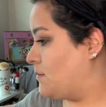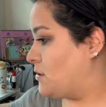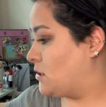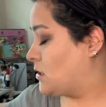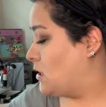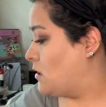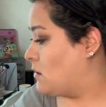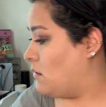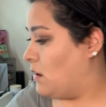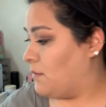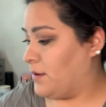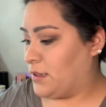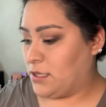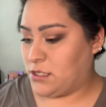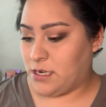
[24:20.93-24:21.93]
just going to go in
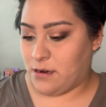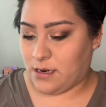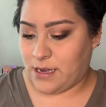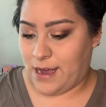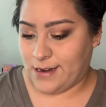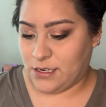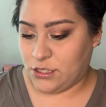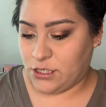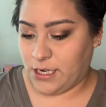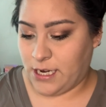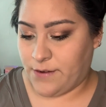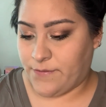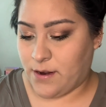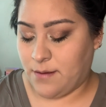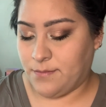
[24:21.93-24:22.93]
with the terracotta shade
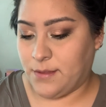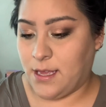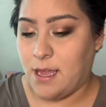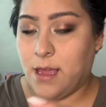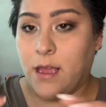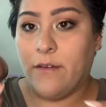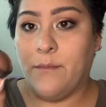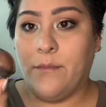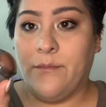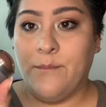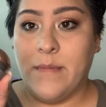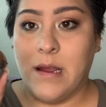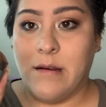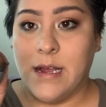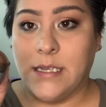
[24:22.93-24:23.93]
from the
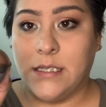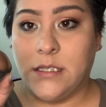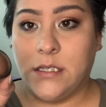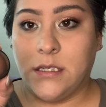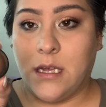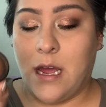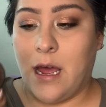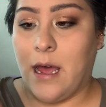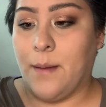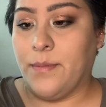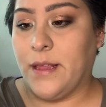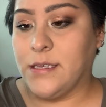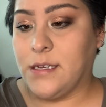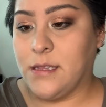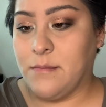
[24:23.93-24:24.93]
Merit.
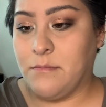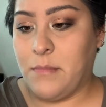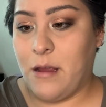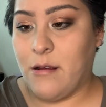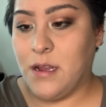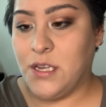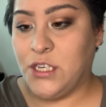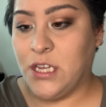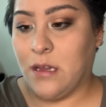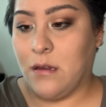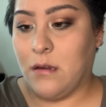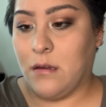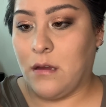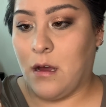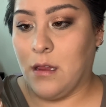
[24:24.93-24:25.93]
These are the Merit Cheek
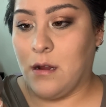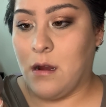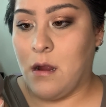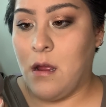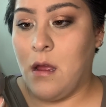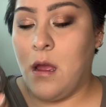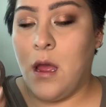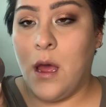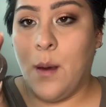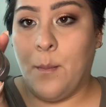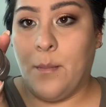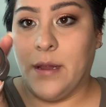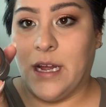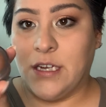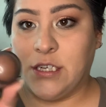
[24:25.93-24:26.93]
Color
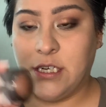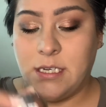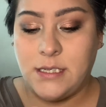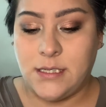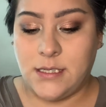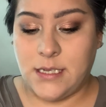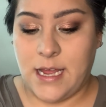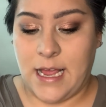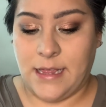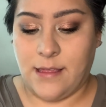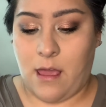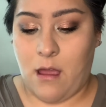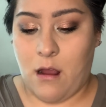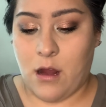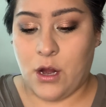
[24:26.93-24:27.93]
blushes, and
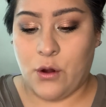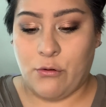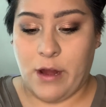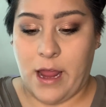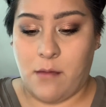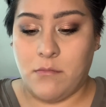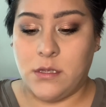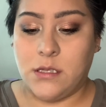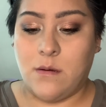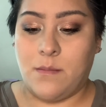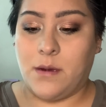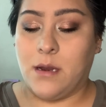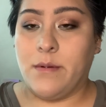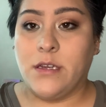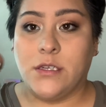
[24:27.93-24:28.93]
they are cream, so I'm
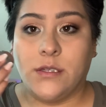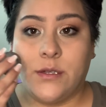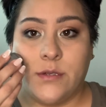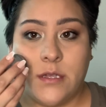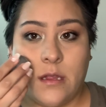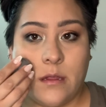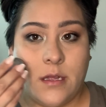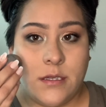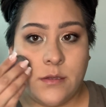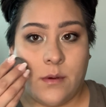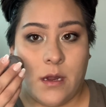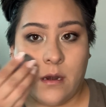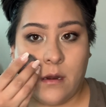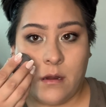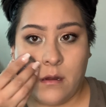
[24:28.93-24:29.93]
going to be just using this
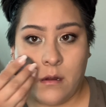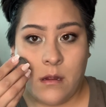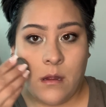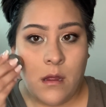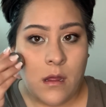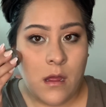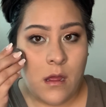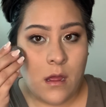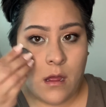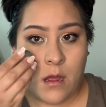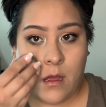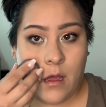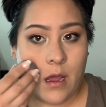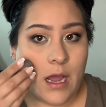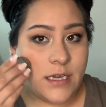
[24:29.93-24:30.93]
one.
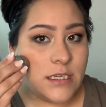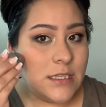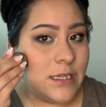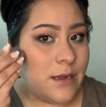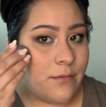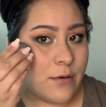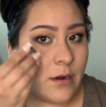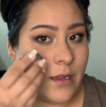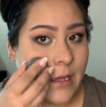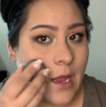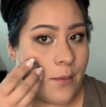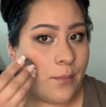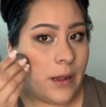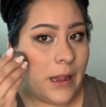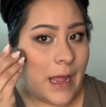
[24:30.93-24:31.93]
I just deliberately
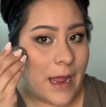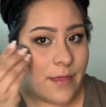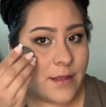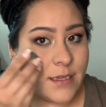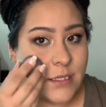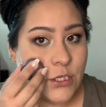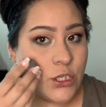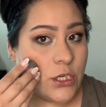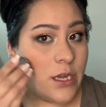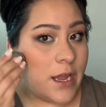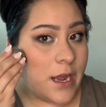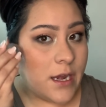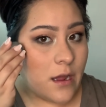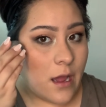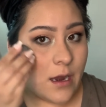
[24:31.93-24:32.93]
apply this
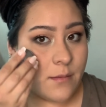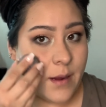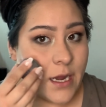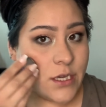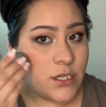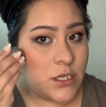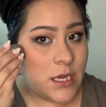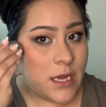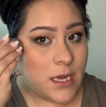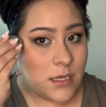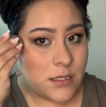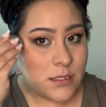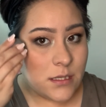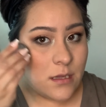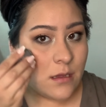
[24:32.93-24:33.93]
shade on my cheeks.